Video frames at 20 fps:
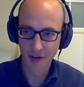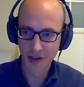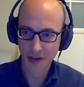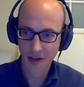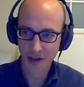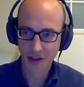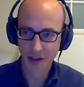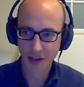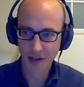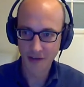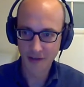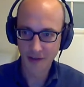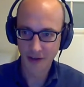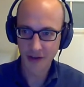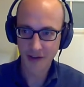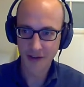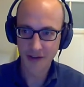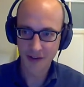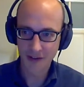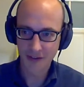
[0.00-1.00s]
It's
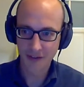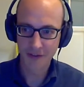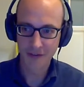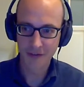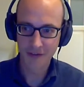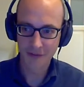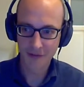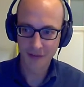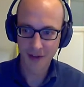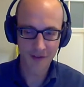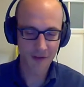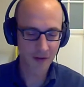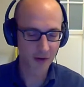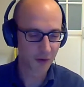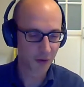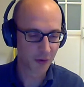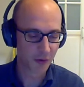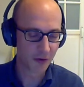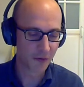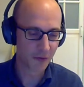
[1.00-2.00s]
like this
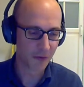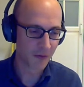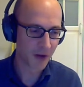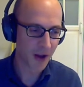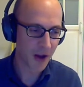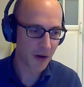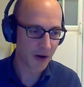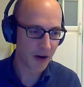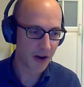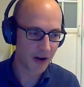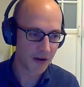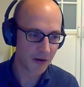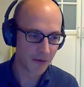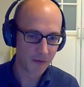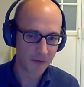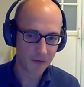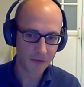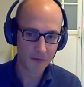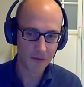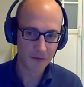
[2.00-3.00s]
cartoon is very,
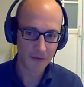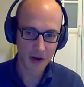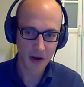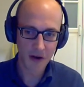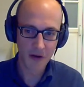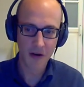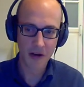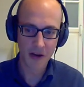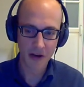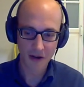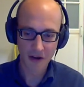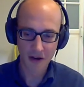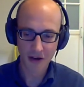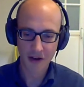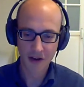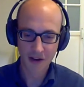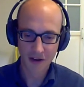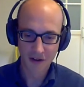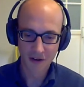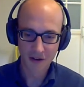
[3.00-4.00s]
very
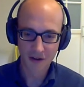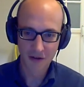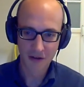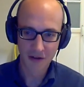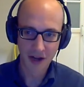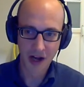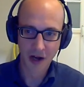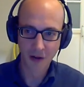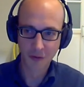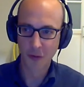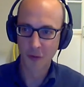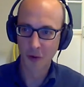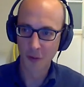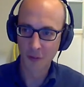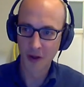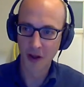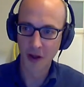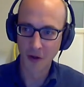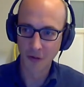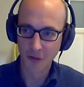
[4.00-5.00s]

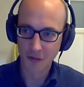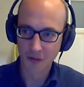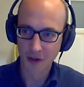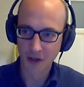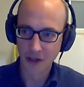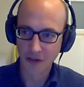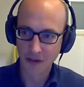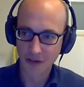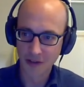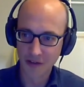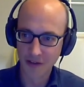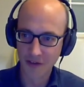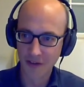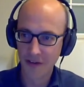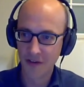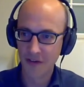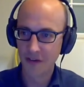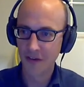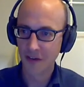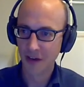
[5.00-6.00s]
AutoML, right? This
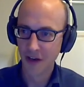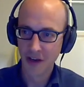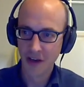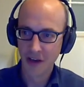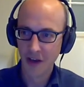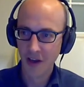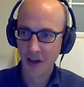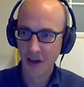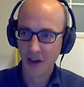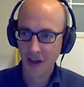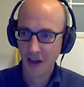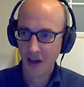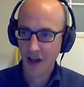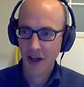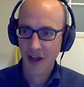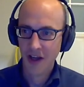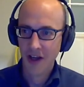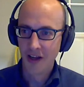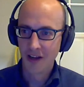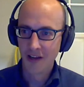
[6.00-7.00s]
is,
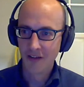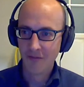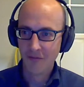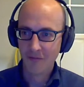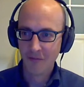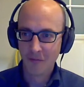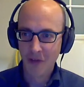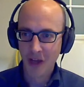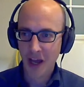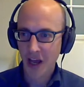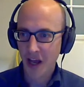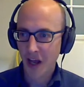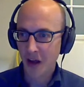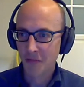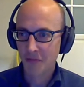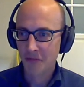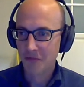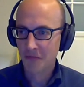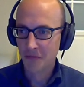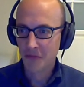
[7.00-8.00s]

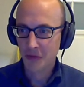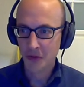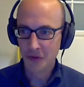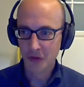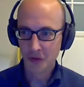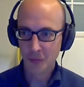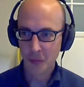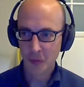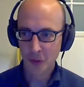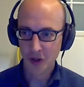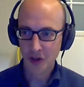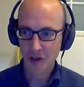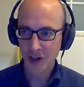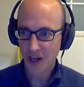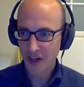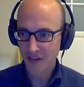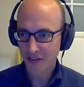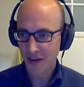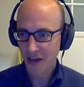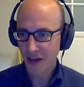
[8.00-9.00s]
you just pour the
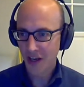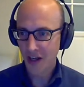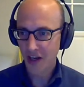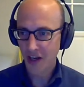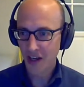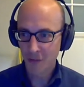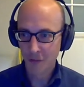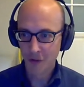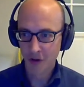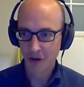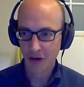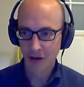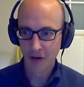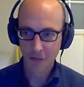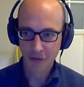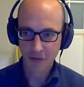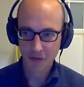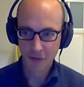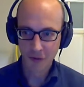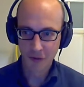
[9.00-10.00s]
data in and
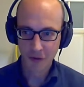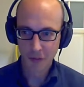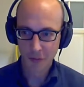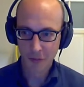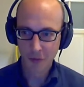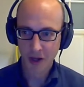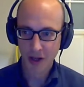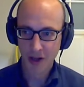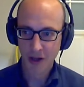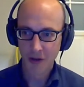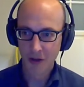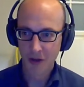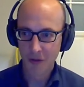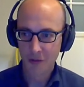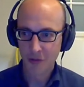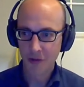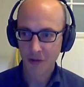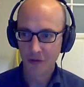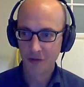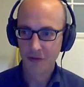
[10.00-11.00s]
we stir the pile
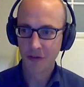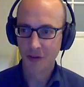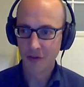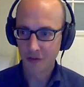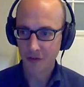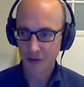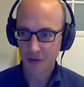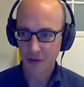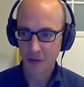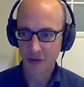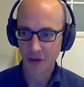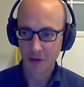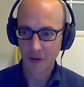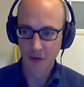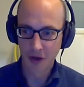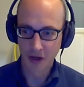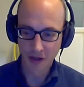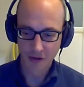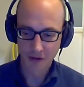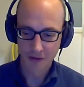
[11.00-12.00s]
until they start looking
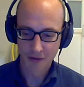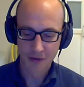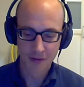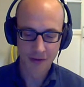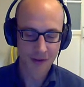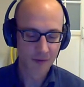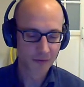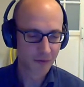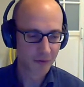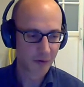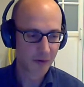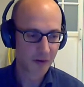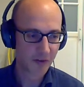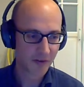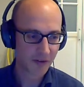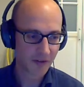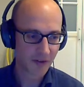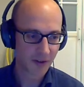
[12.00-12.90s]
right. Of course,